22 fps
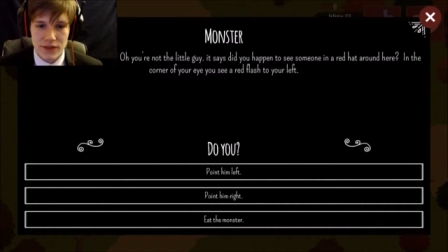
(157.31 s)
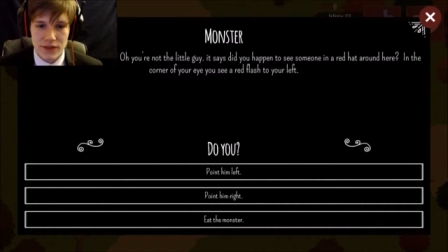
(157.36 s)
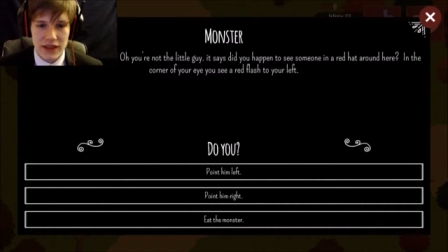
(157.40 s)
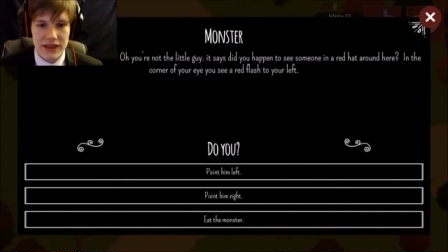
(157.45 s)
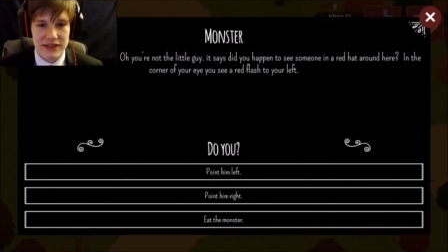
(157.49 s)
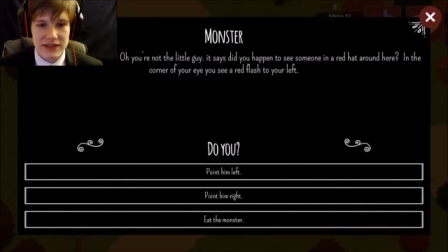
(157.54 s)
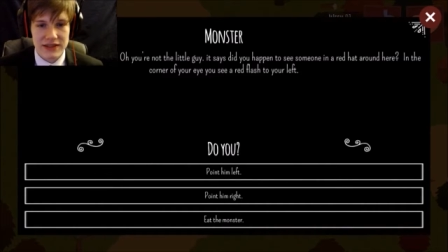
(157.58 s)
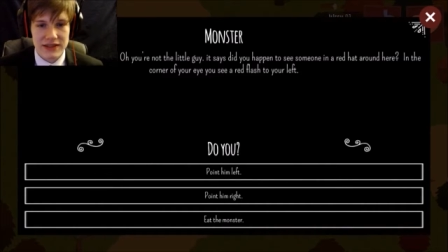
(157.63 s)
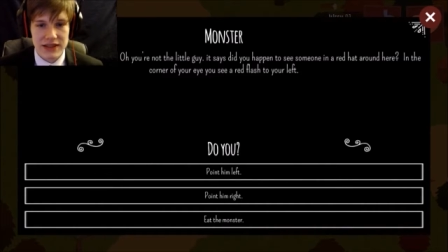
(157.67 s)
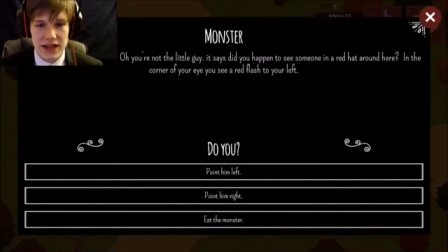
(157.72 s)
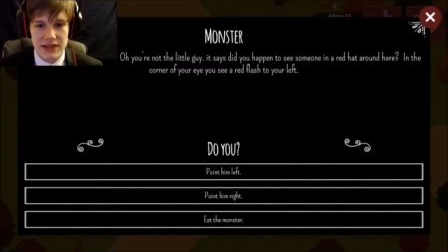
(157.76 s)

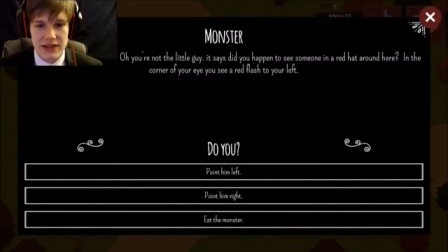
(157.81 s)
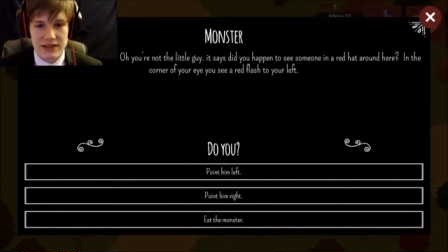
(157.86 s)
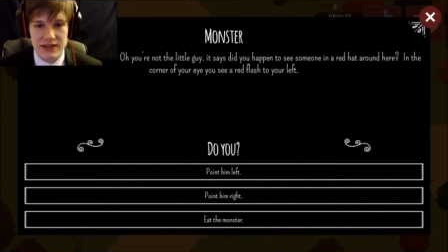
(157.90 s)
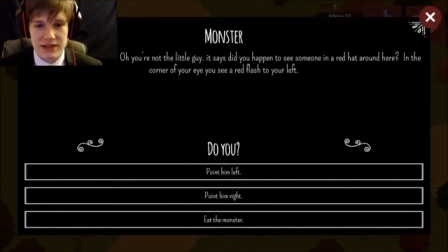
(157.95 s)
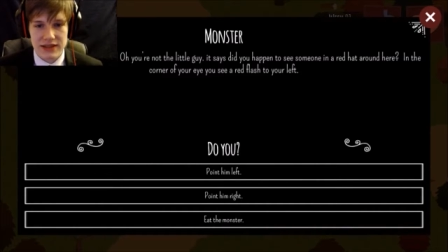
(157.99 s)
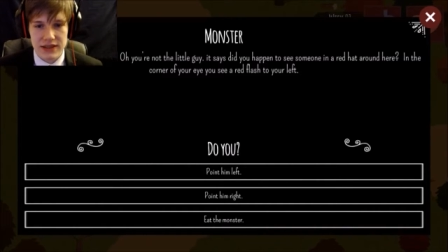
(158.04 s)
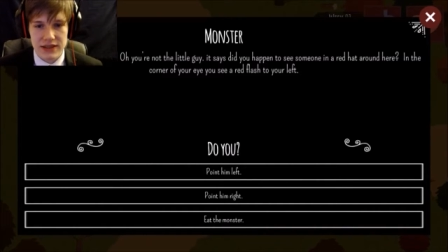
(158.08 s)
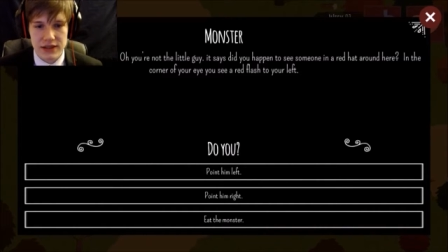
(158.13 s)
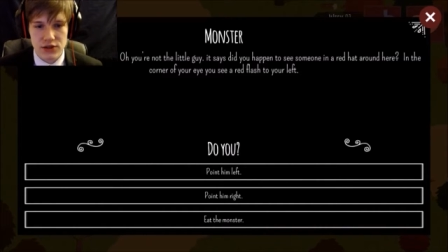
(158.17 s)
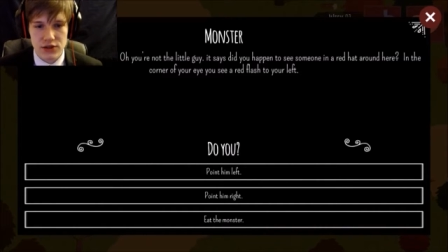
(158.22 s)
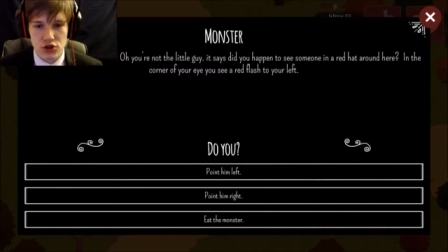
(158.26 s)
It says,
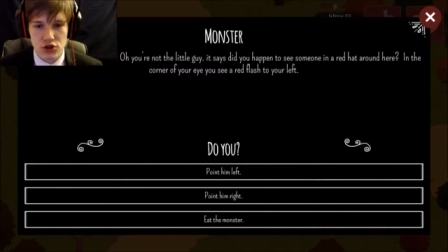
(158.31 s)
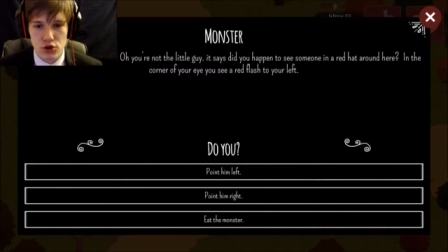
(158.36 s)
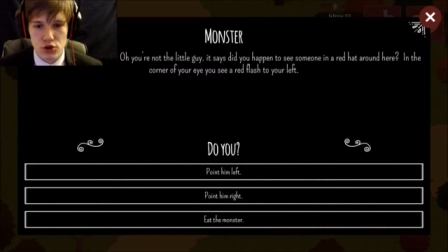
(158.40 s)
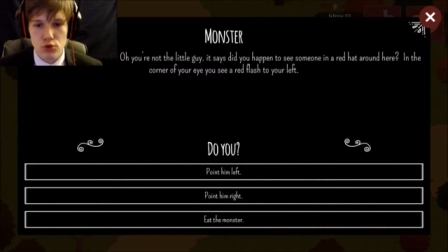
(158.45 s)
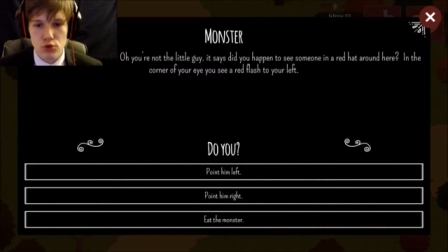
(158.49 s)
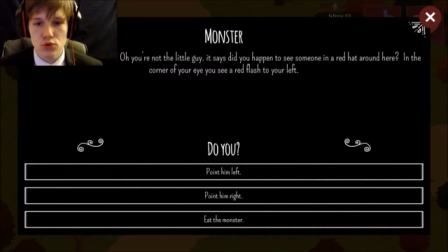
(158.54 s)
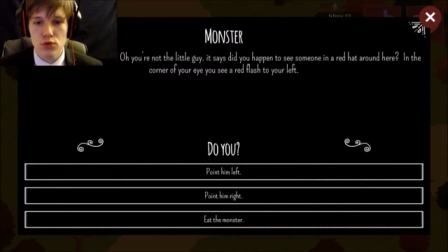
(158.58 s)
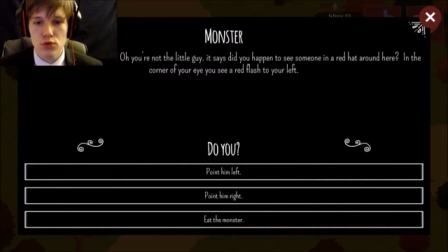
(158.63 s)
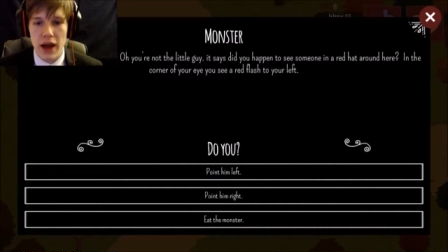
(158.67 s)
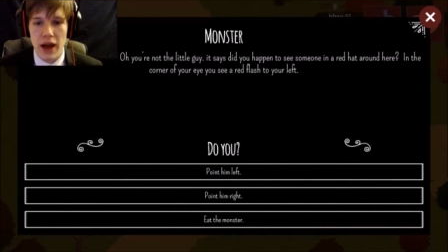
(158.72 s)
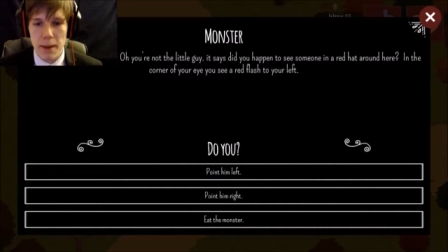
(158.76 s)
did
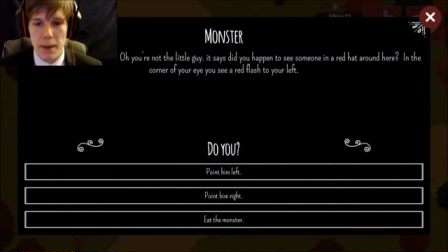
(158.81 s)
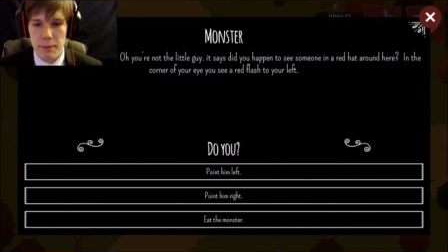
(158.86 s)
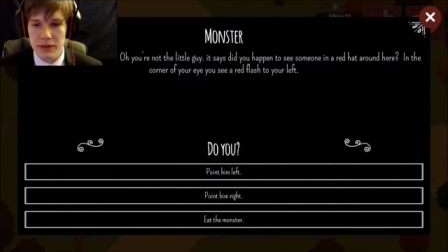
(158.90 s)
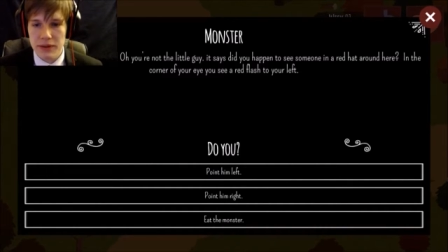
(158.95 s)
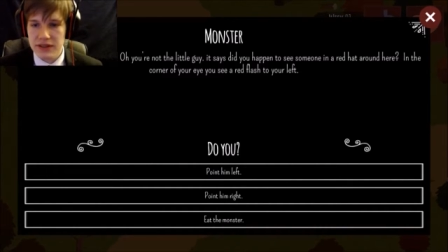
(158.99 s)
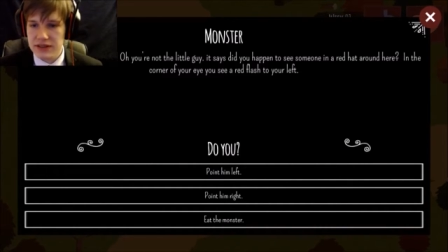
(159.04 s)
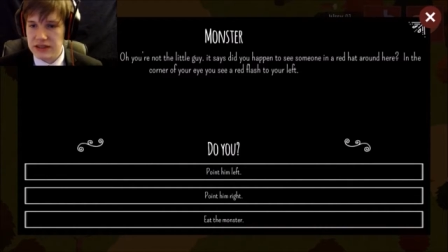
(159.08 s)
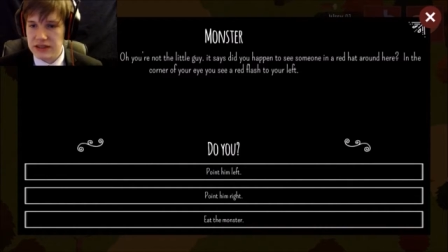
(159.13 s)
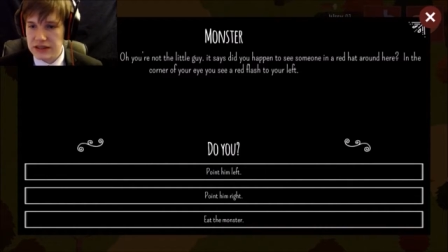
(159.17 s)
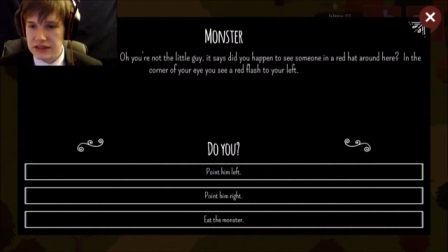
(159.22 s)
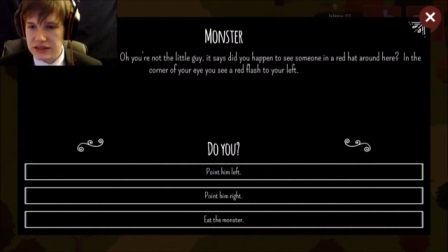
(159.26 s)
you
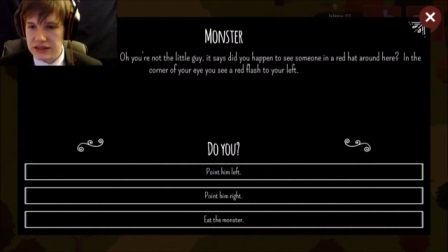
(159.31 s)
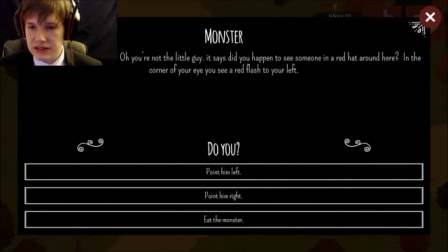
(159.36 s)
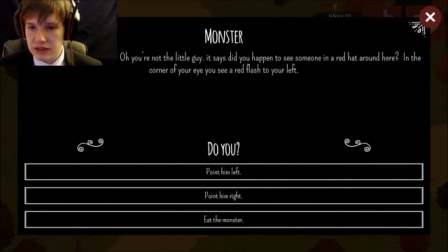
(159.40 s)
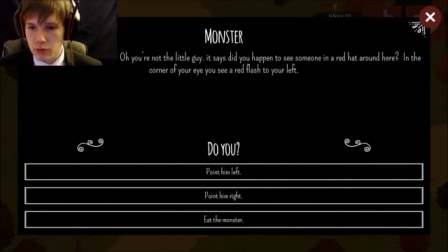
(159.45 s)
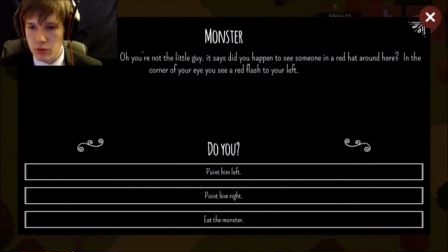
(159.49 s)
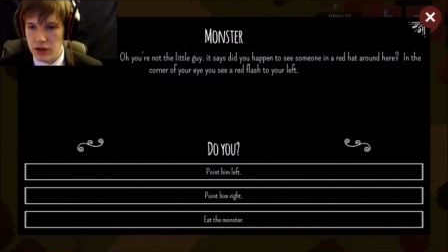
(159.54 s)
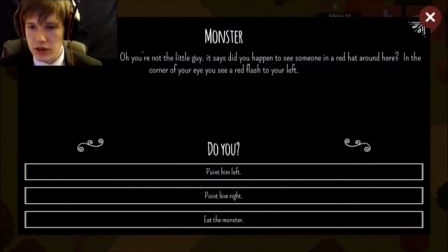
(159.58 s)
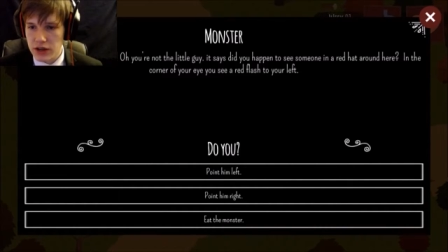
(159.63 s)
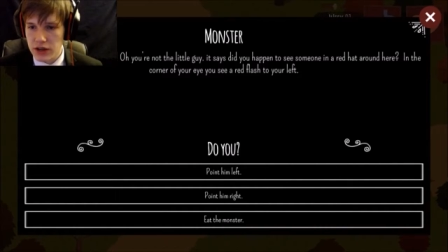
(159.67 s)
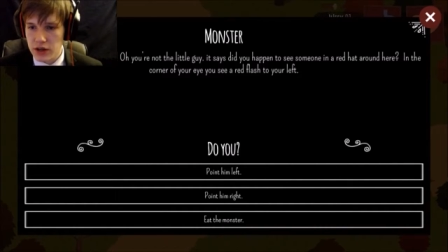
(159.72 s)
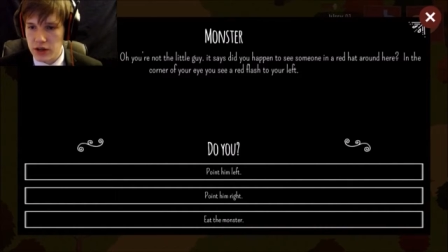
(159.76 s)
happen to see
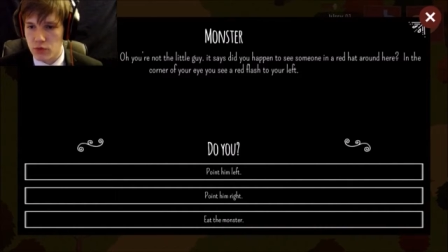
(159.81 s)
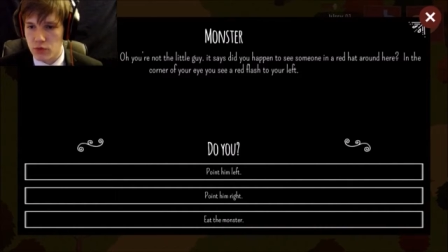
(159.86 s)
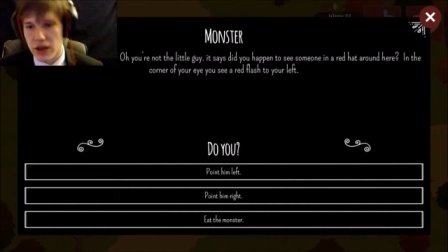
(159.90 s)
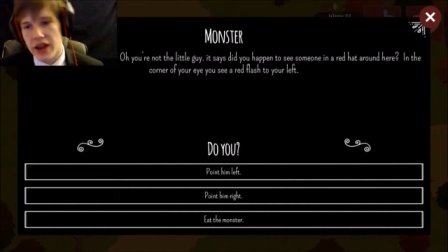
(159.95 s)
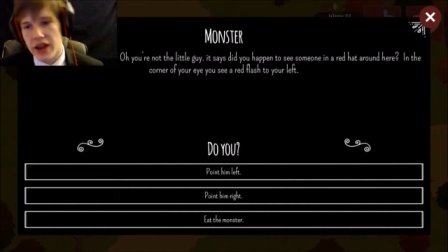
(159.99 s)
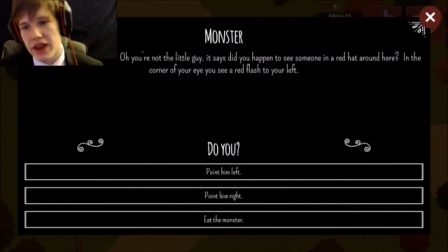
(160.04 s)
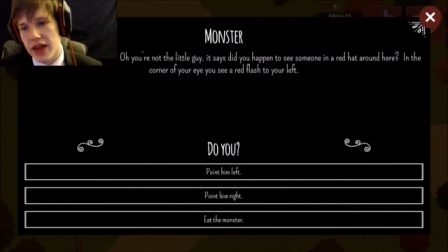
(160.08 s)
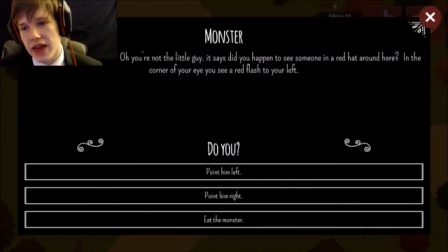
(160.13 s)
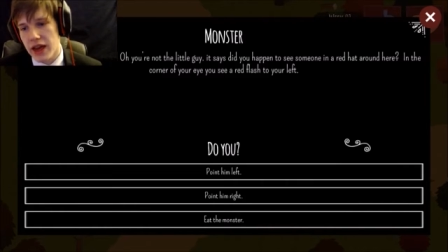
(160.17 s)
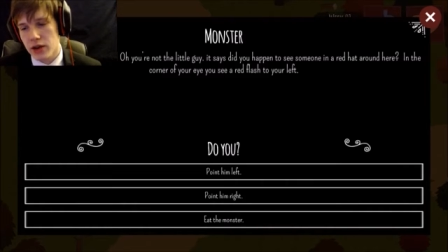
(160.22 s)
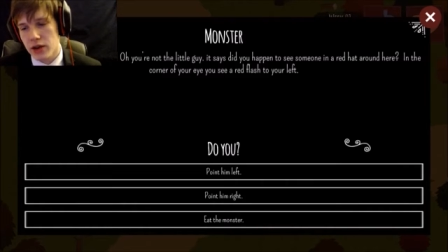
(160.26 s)
someone in a
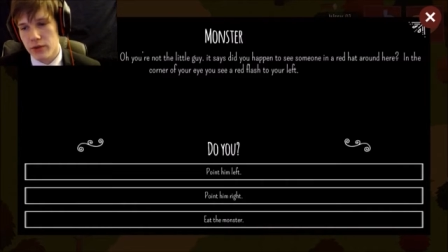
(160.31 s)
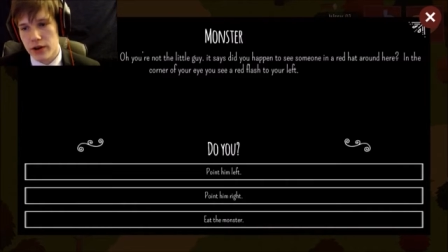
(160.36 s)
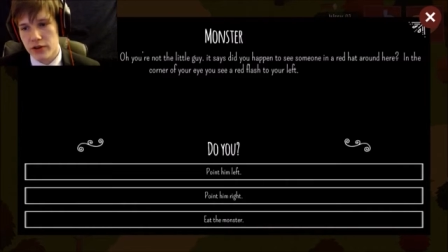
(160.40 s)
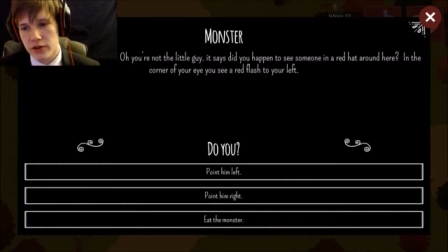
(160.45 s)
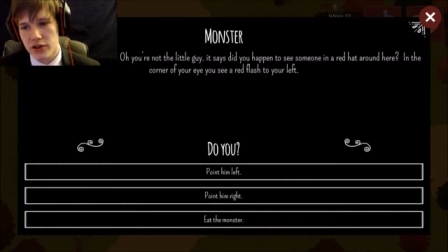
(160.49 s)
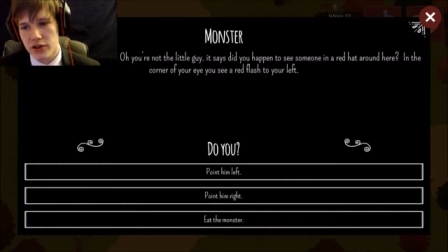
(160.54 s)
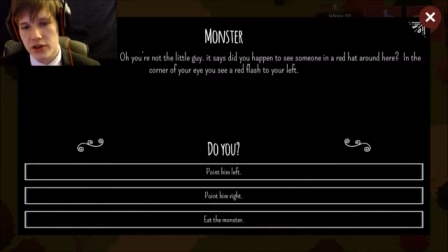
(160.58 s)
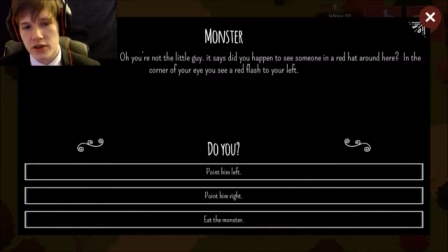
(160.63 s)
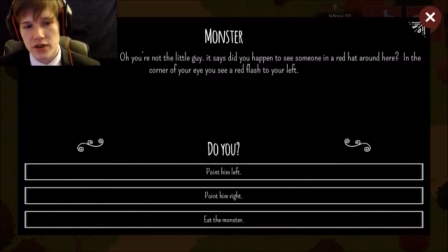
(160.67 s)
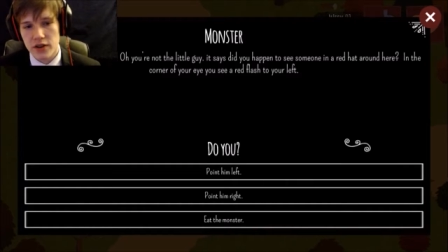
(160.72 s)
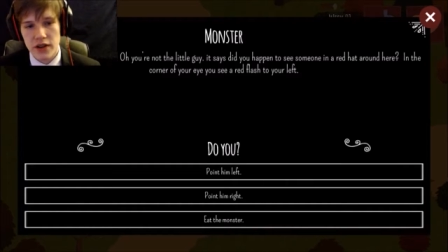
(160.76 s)
red hat
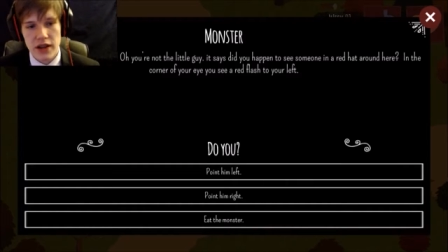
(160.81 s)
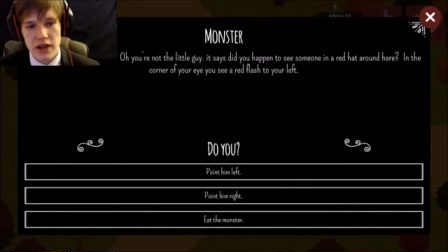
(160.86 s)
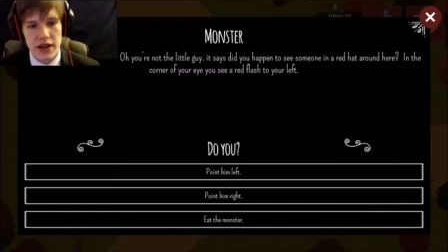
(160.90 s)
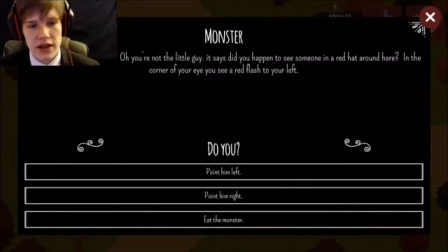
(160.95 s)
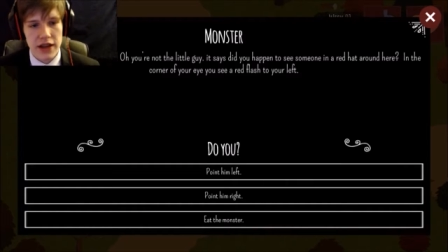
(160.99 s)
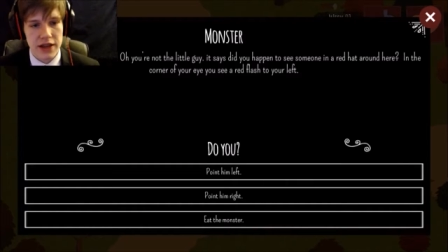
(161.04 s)
around here?